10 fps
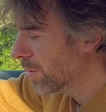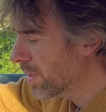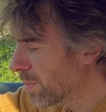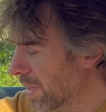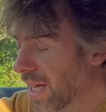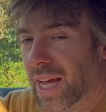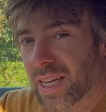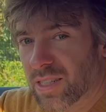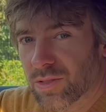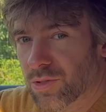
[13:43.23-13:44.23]
USB-A
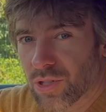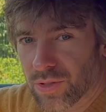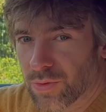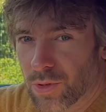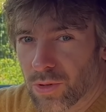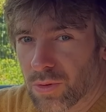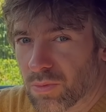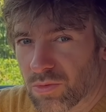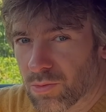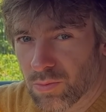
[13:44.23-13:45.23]
is just for
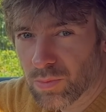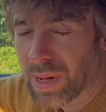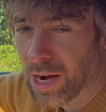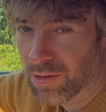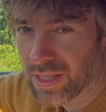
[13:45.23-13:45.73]
powering